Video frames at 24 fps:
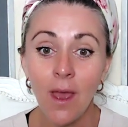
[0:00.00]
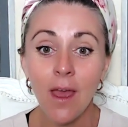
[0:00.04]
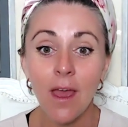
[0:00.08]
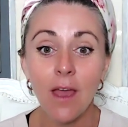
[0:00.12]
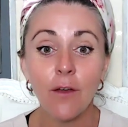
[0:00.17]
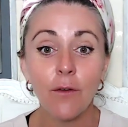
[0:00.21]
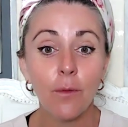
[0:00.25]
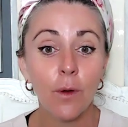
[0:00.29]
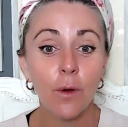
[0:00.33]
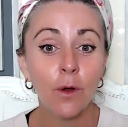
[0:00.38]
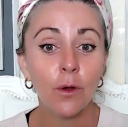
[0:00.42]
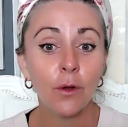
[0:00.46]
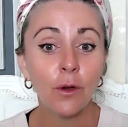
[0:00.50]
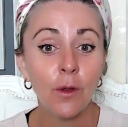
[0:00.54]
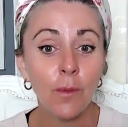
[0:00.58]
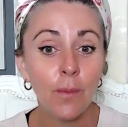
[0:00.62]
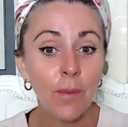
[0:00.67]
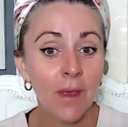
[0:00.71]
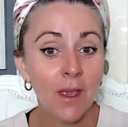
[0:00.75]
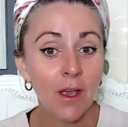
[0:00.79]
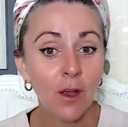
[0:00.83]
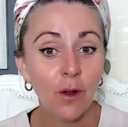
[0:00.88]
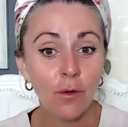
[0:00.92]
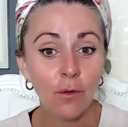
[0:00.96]
If we're going to
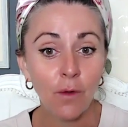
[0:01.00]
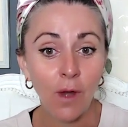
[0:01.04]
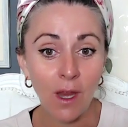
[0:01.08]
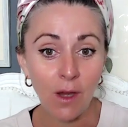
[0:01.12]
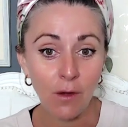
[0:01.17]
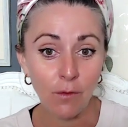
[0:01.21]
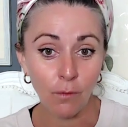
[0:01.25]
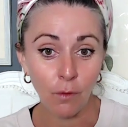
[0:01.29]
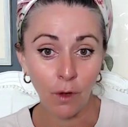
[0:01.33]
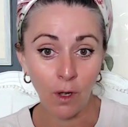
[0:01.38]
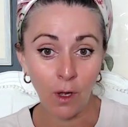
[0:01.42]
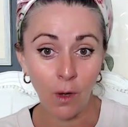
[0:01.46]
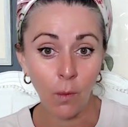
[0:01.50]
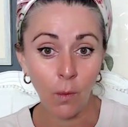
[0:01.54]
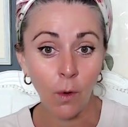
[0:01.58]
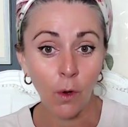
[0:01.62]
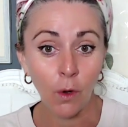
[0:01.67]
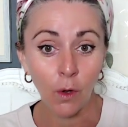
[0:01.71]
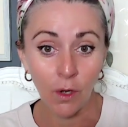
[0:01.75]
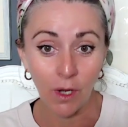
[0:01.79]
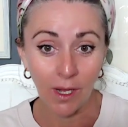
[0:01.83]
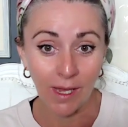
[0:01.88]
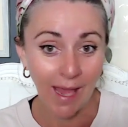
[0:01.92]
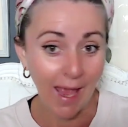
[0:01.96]
be a great runner, we're
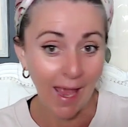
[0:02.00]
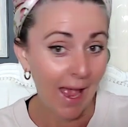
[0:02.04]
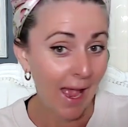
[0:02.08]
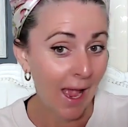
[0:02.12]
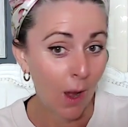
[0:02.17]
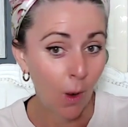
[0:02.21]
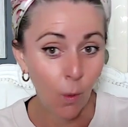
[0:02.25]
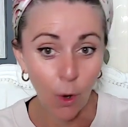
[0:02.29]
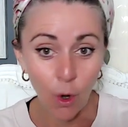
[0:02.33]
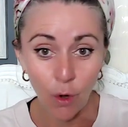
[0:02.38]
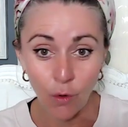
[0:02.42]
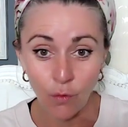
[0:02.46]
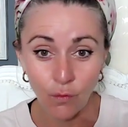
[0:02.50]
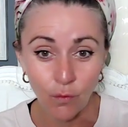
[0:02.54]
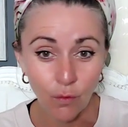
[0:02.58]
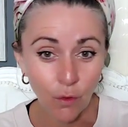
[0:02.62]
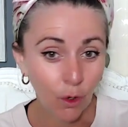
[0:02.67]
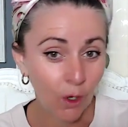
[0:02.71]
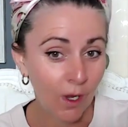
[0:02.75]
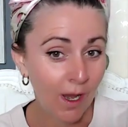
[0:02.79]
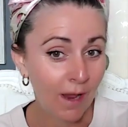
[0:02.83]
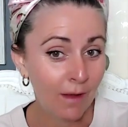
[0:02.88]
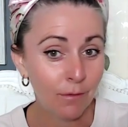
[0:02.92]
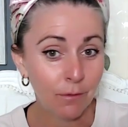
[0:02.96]
going to get out and
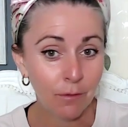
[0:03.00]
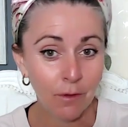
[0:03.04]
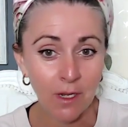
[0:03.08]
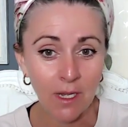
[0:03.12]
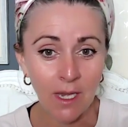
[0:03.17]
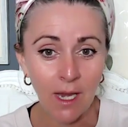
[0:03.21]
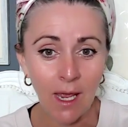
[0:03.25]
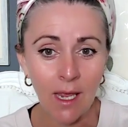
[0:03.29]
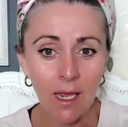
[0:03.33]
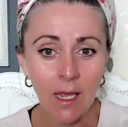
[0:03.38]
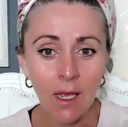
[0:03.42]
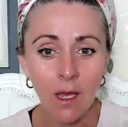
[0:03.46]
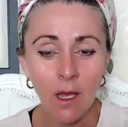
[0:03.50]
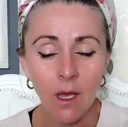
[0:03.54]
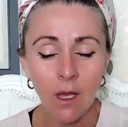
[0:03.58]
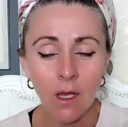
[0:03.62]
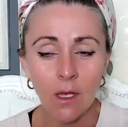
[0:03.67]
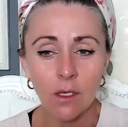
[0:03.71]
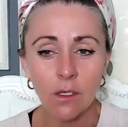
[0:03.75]
run every day.